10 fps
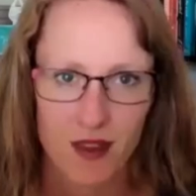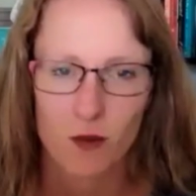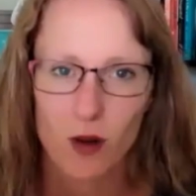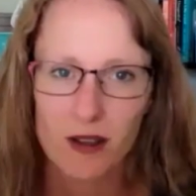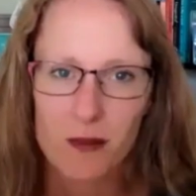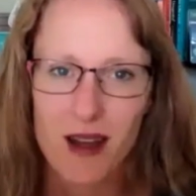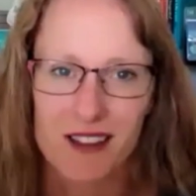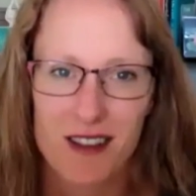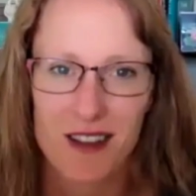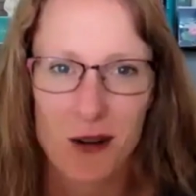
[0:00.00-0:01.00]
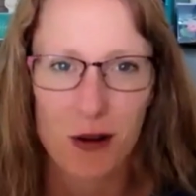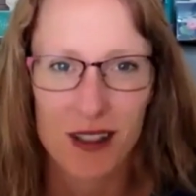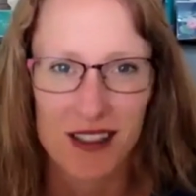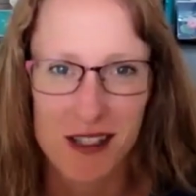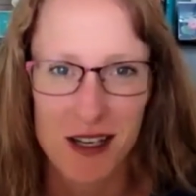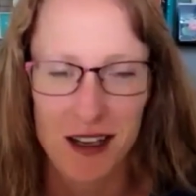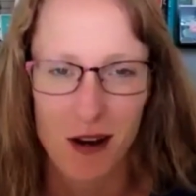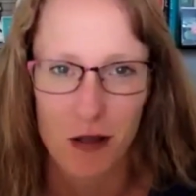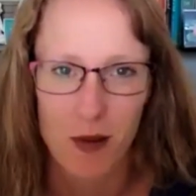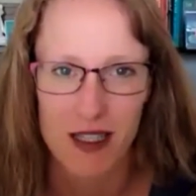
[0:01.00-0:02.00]
Welcome back to the Holistic
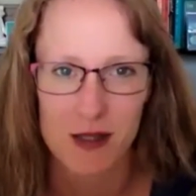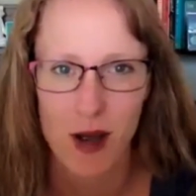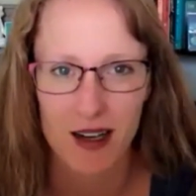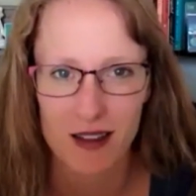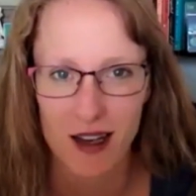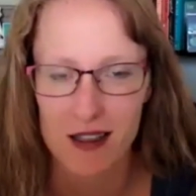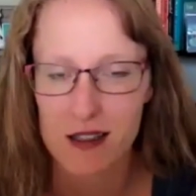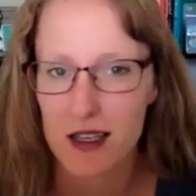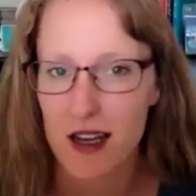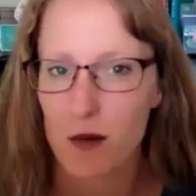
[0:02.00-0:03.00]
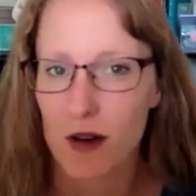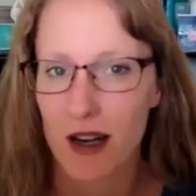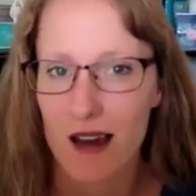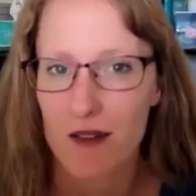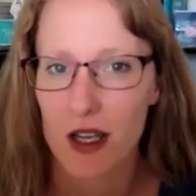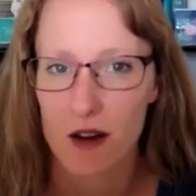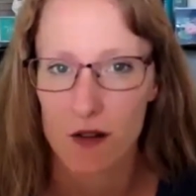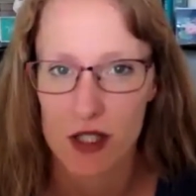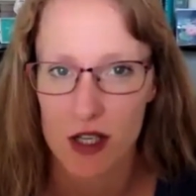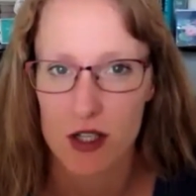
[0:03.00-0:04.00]
Health Bites podcast. Today, we're going to have a
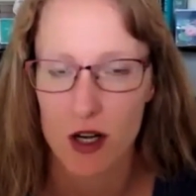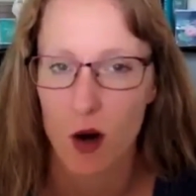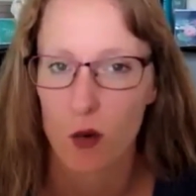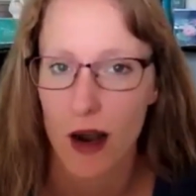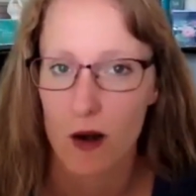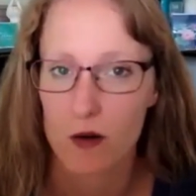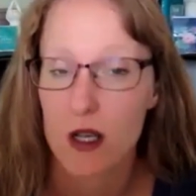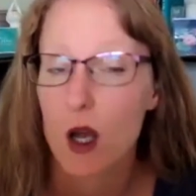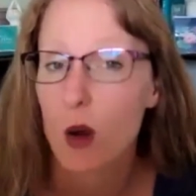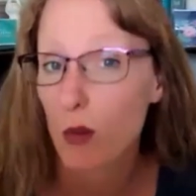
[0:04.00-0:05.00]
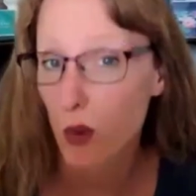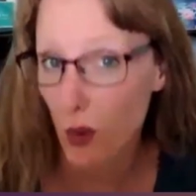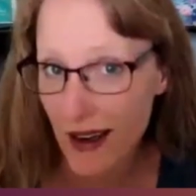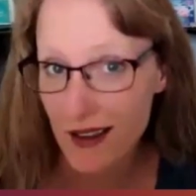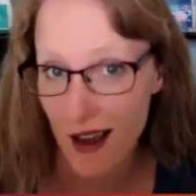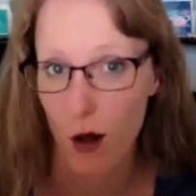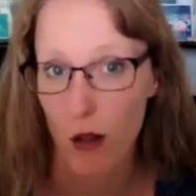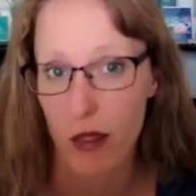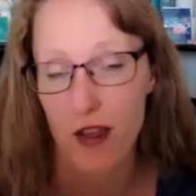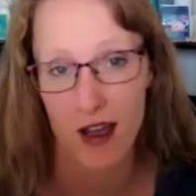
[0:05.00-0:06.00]
conversation around brain
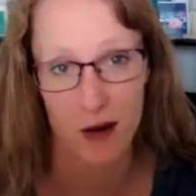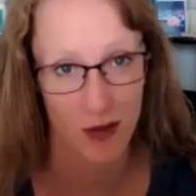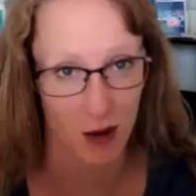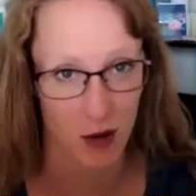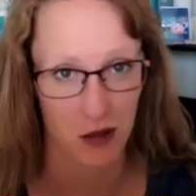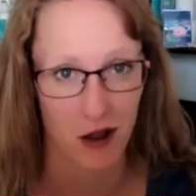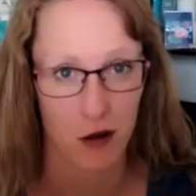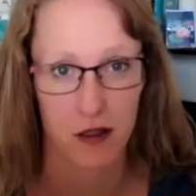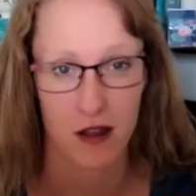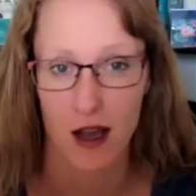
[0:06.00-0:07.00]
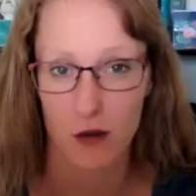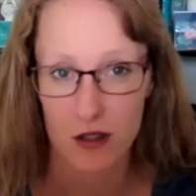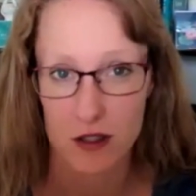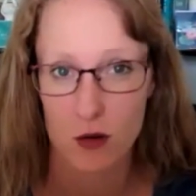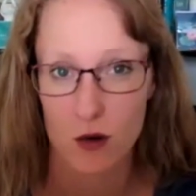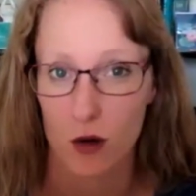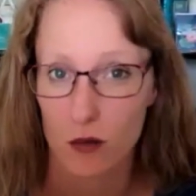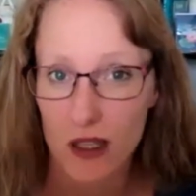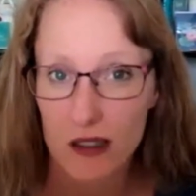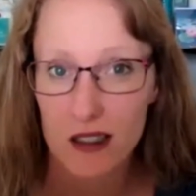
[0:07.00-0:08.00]
health and metabolic health and how the two are
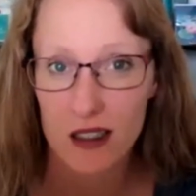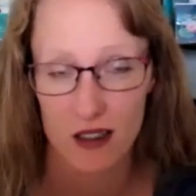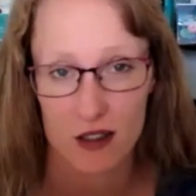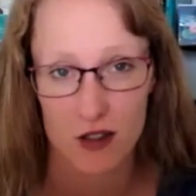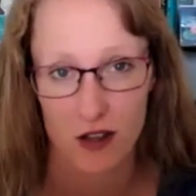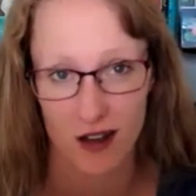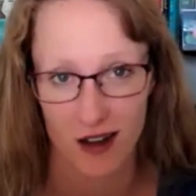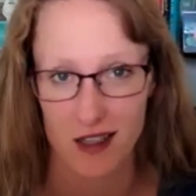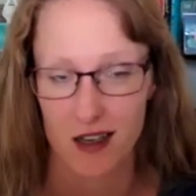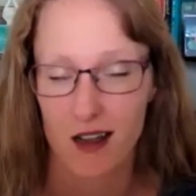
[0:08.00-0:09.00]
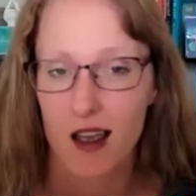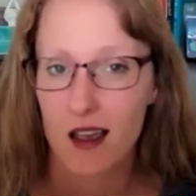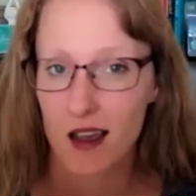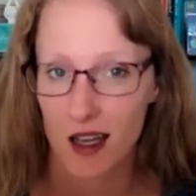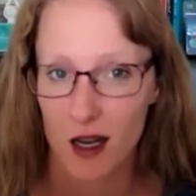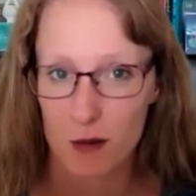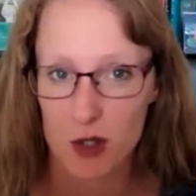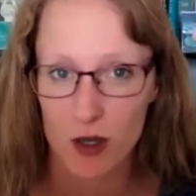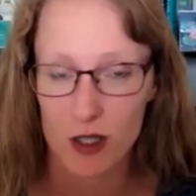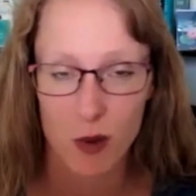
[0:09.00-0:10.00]
really interconnected. And I am
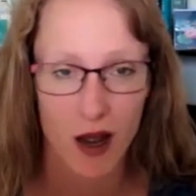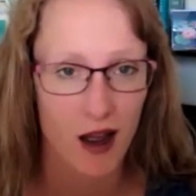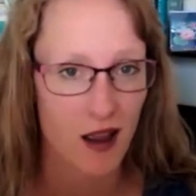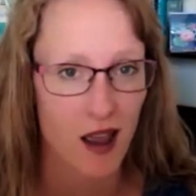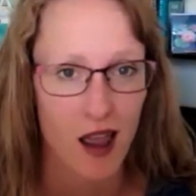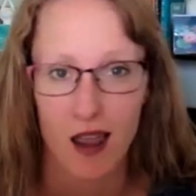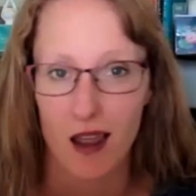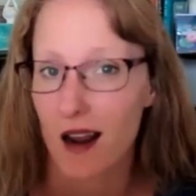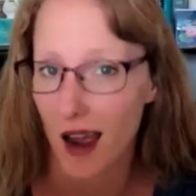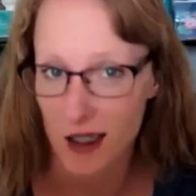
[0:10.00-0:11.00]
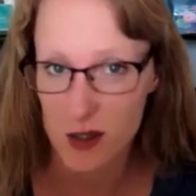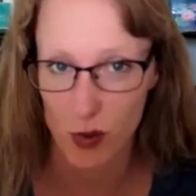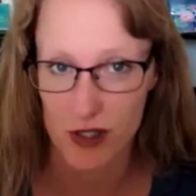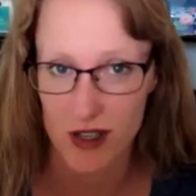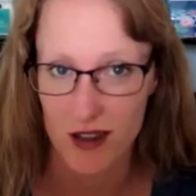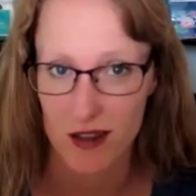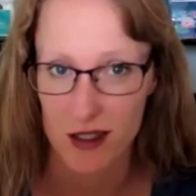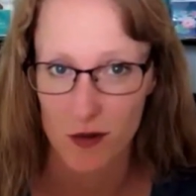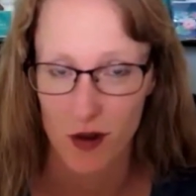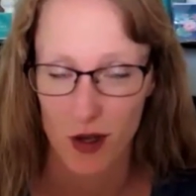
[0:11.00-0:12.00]
joined by an expert in
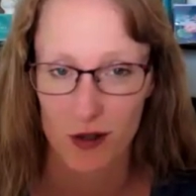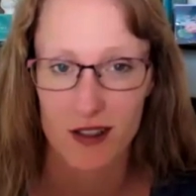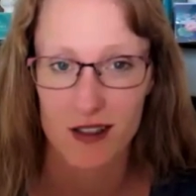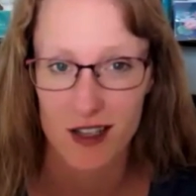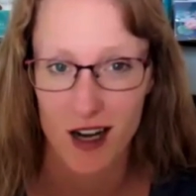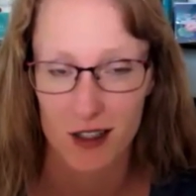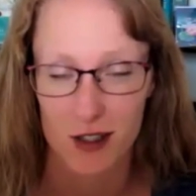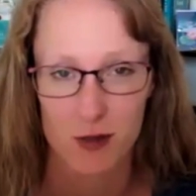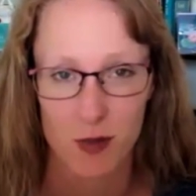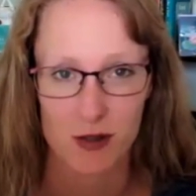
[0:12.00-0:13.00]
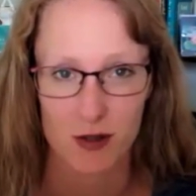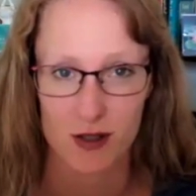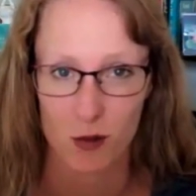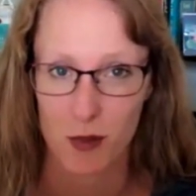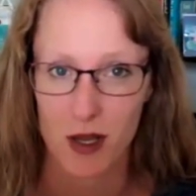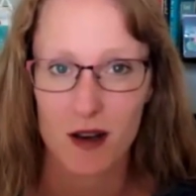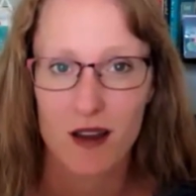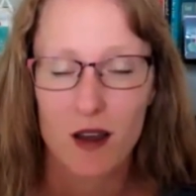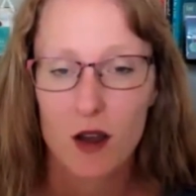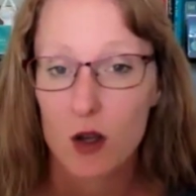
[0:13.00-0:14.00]
this field, Dr. Spencer Zimmerman,
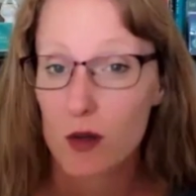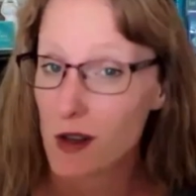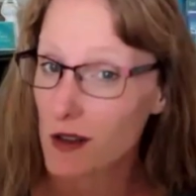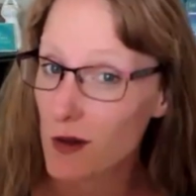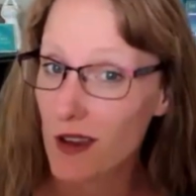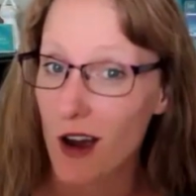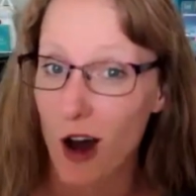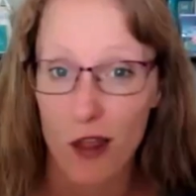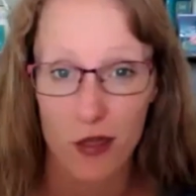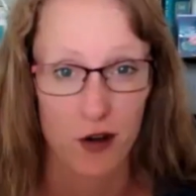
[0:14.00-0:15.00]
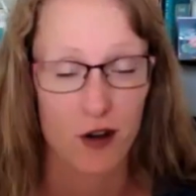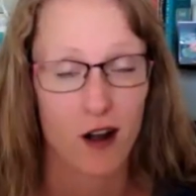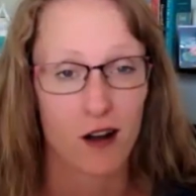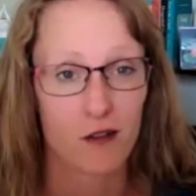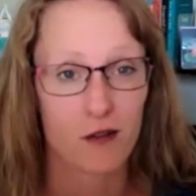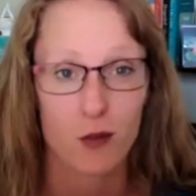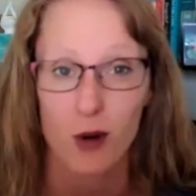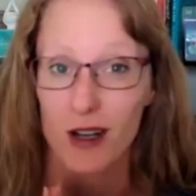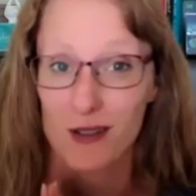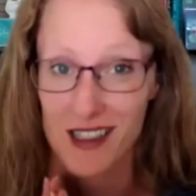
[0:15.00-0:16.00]
who is also the author of The
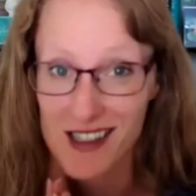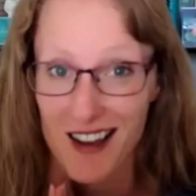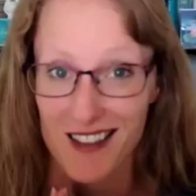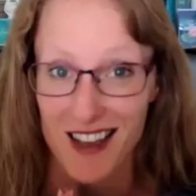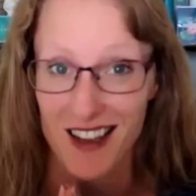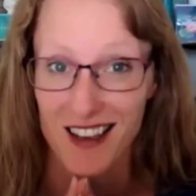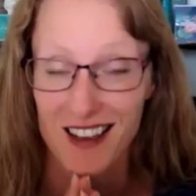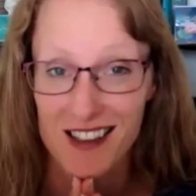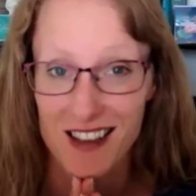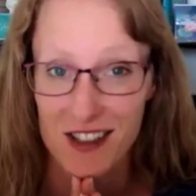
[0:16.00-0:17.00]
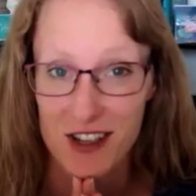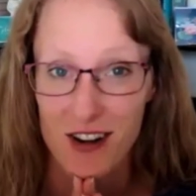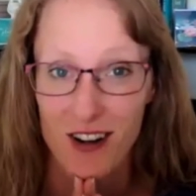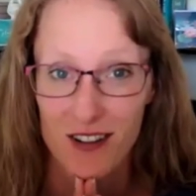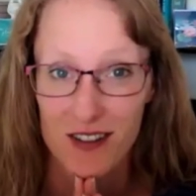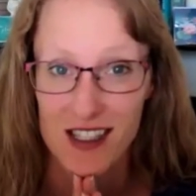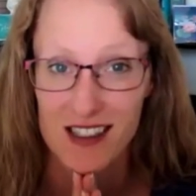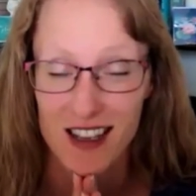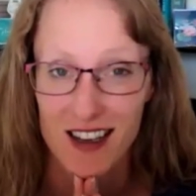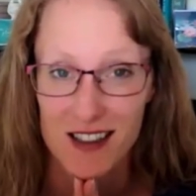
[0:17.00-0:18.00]
Brain Reset. And he's going to share all of his
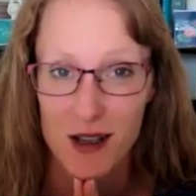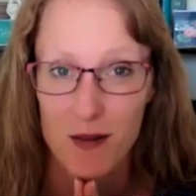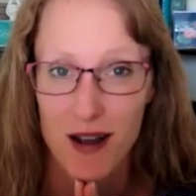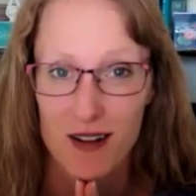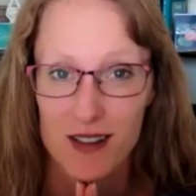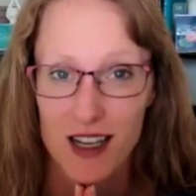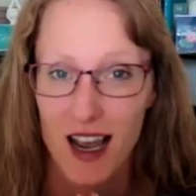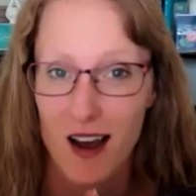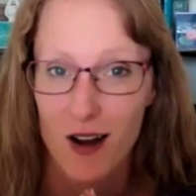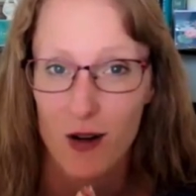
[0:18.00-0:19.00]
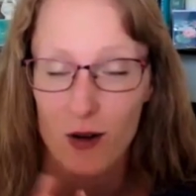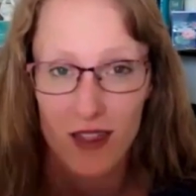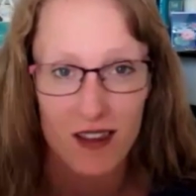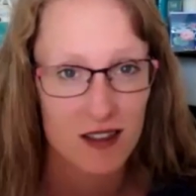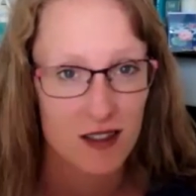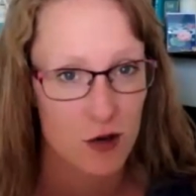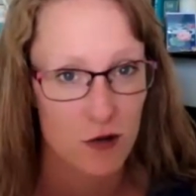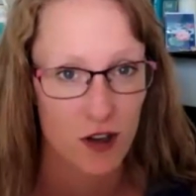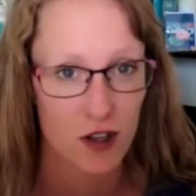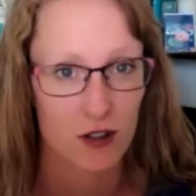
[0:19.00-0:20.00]
insights about how these two
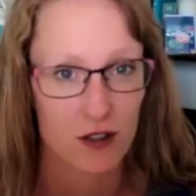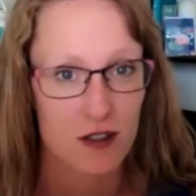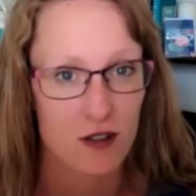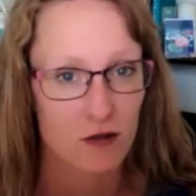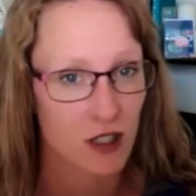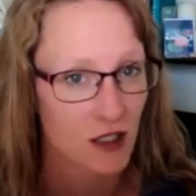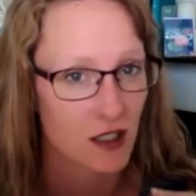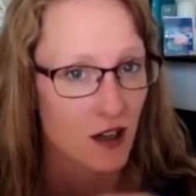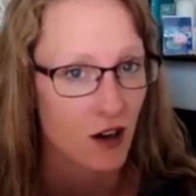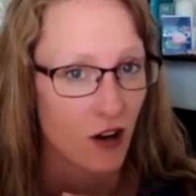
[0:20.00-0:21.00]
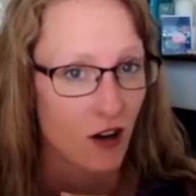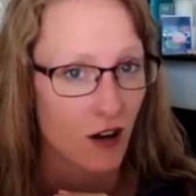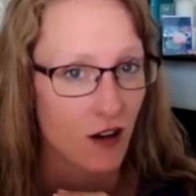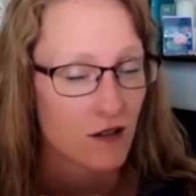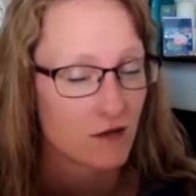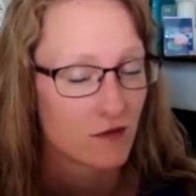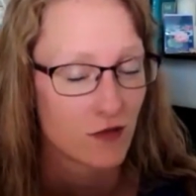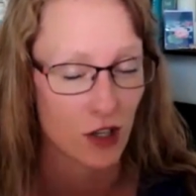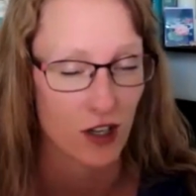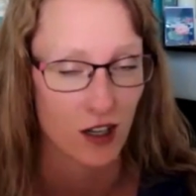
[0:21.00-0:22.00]
fields really are
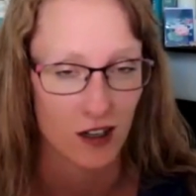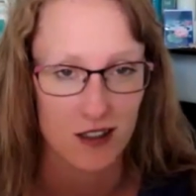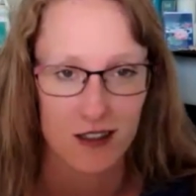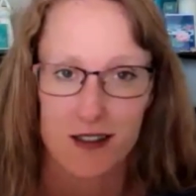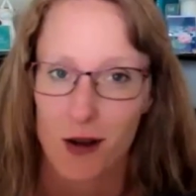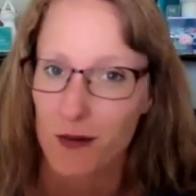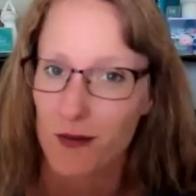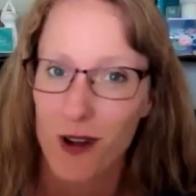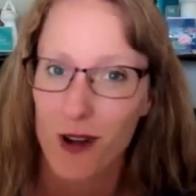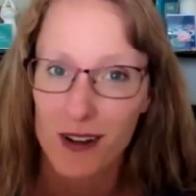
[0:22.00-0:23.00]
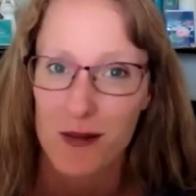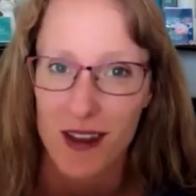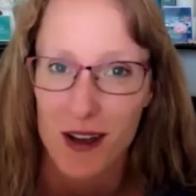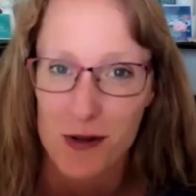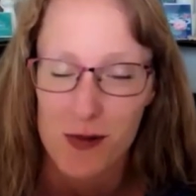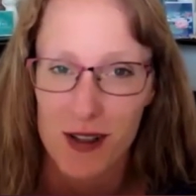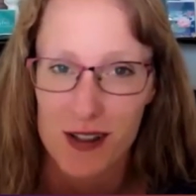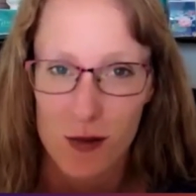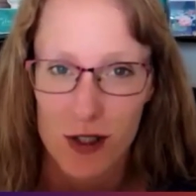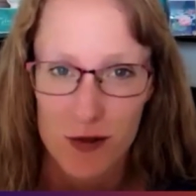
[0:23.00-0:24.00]
very connected. So, welcome. Thank you
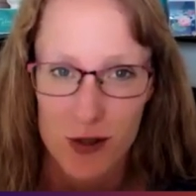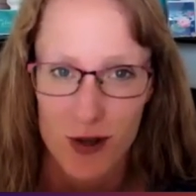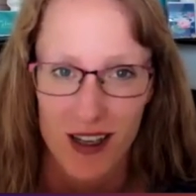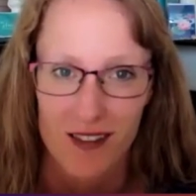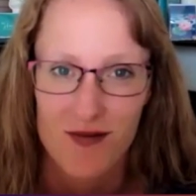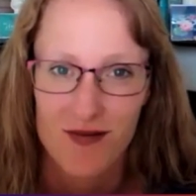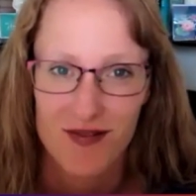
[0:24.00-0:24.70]
so much for joining.